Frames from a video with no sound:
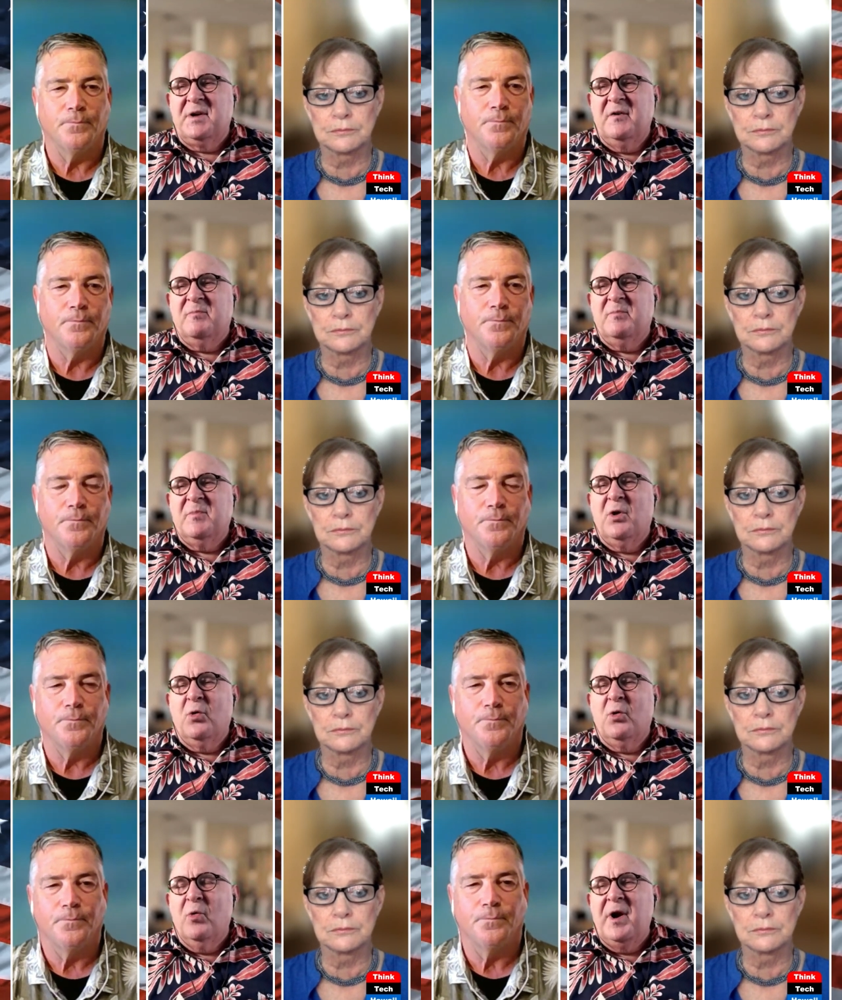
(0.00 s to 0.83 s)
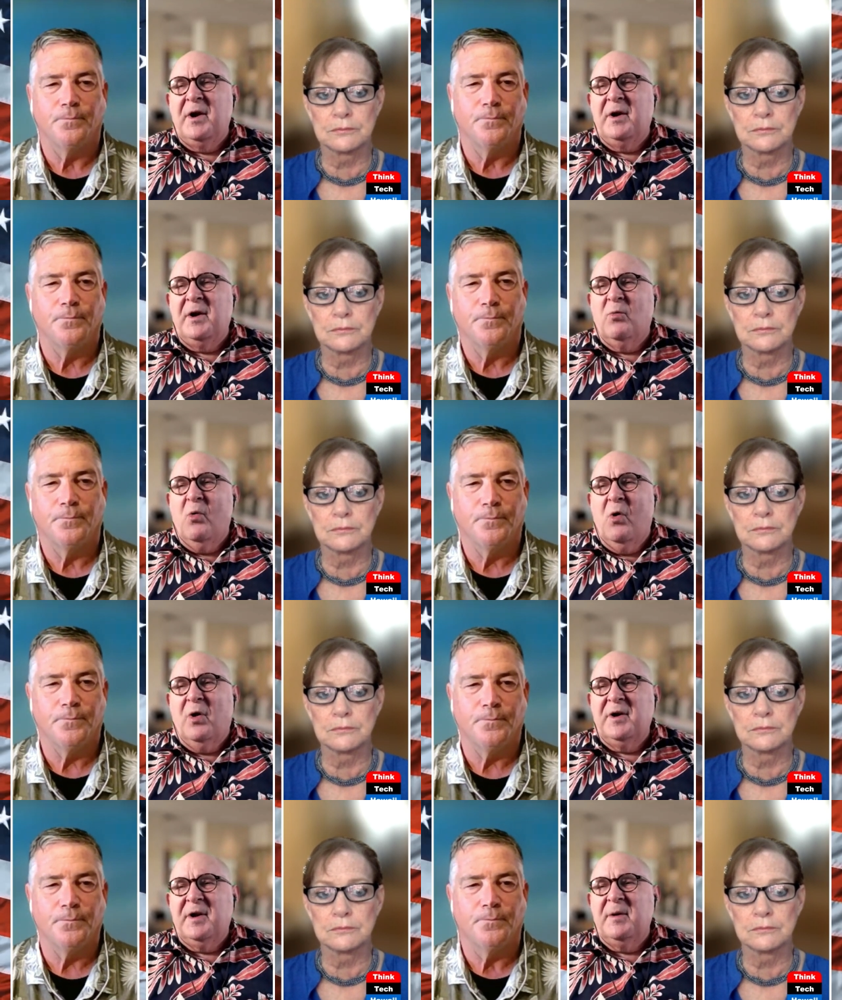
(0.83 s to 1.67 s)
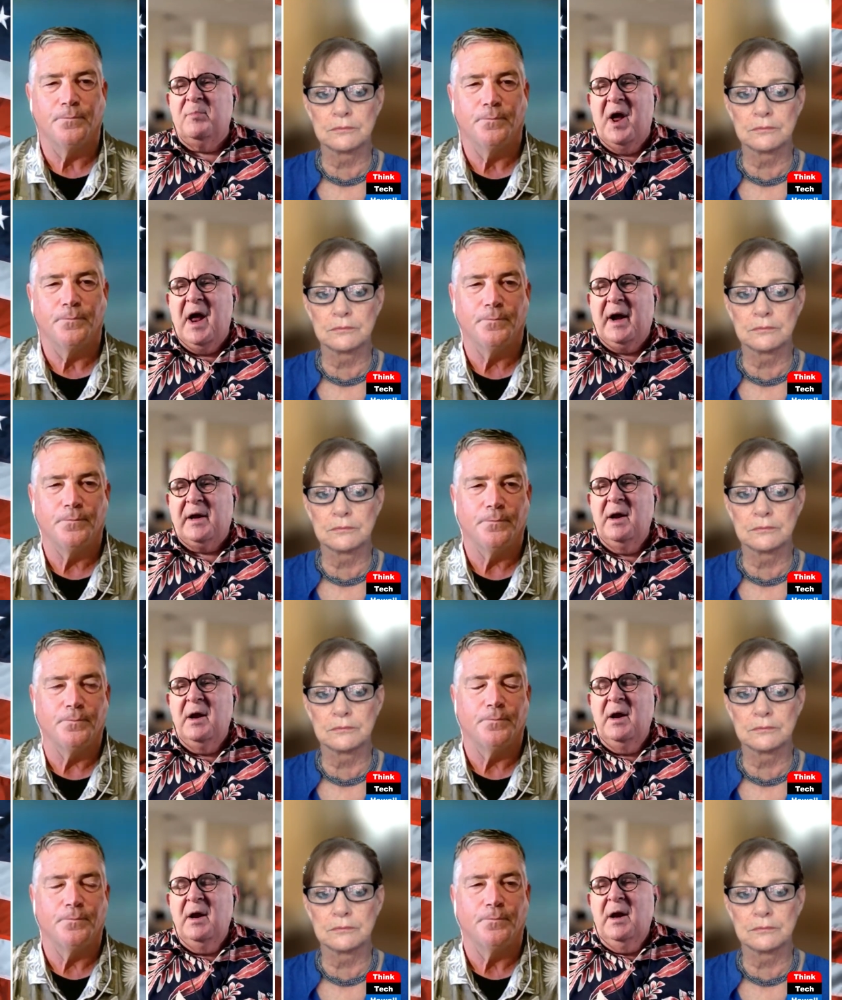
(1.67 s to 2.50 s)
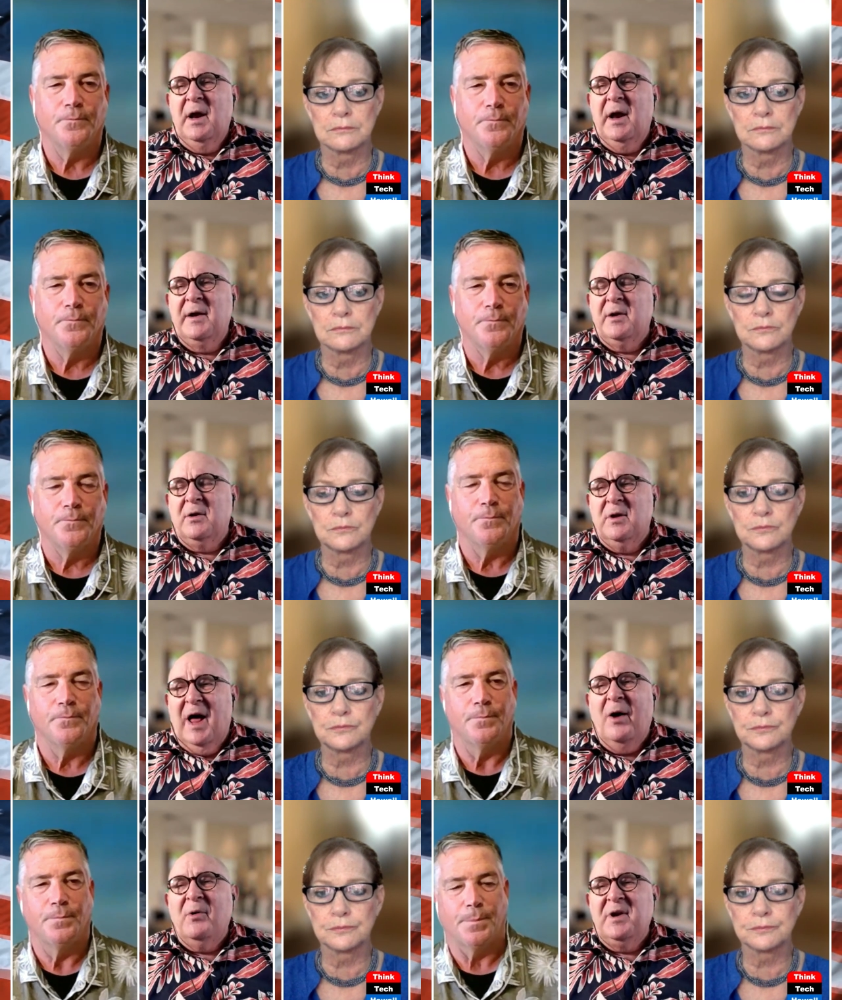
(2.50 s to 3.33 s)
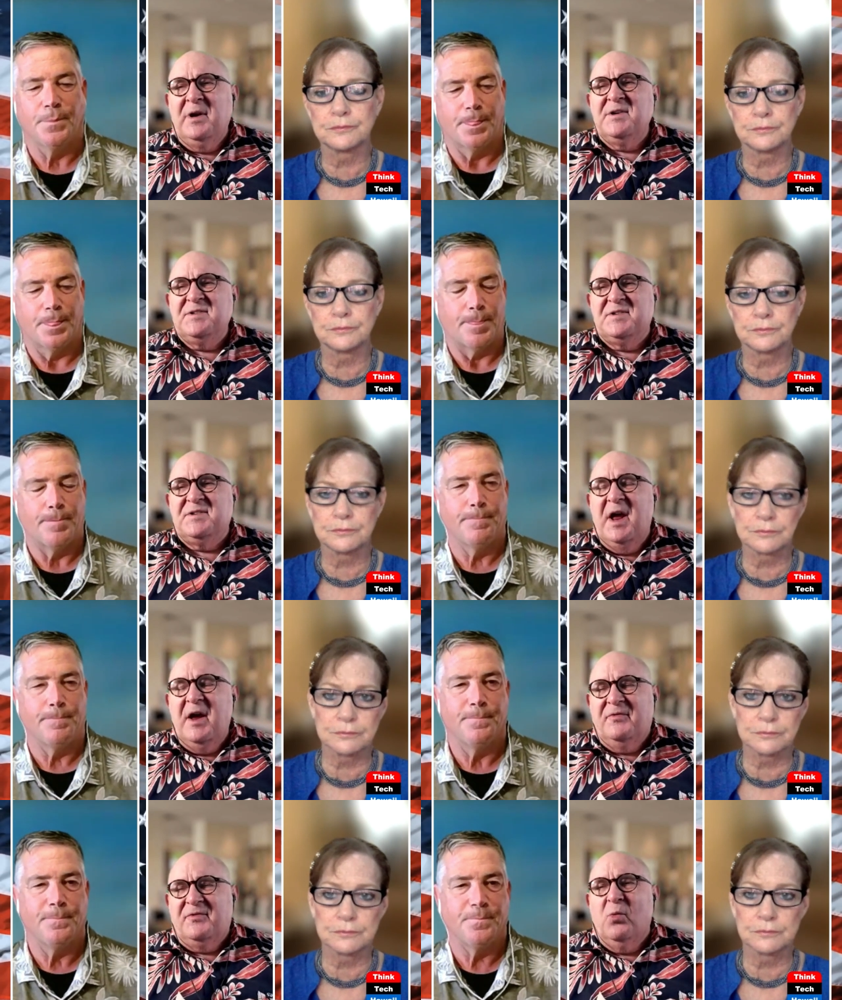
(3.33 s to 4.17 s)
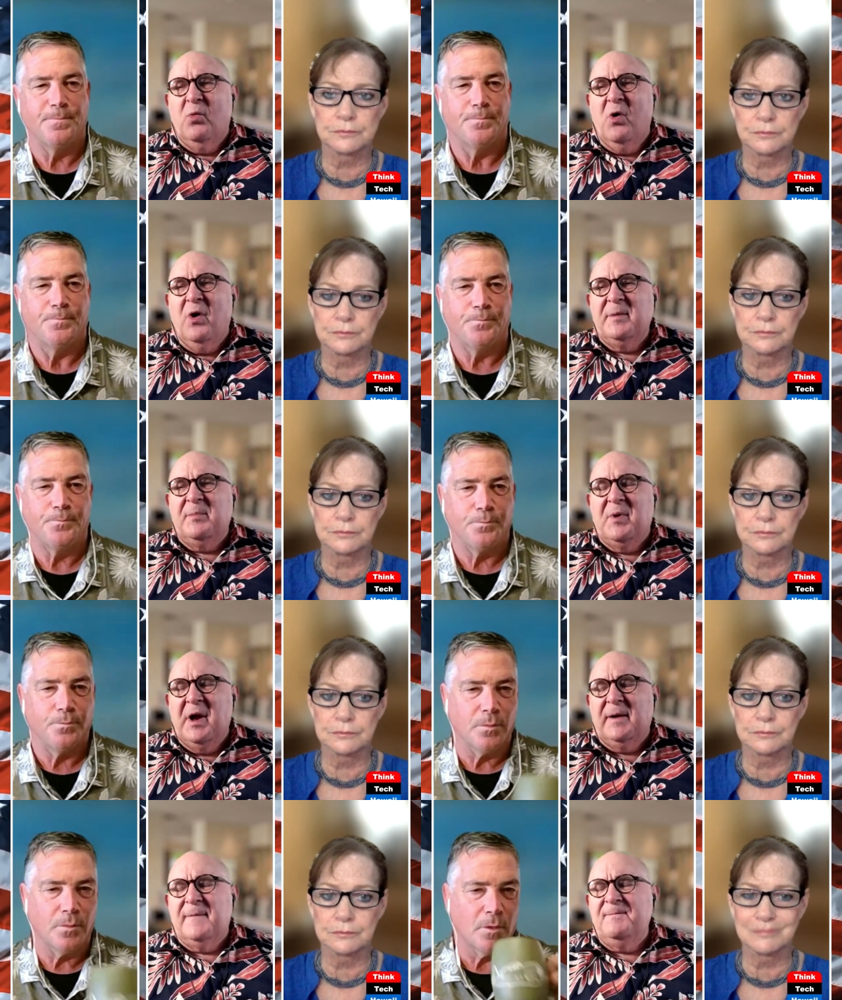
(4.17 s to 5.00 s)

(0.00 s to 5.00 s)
Speaker 1: give him a low rating on walking it back and allowing his staff to walk it back.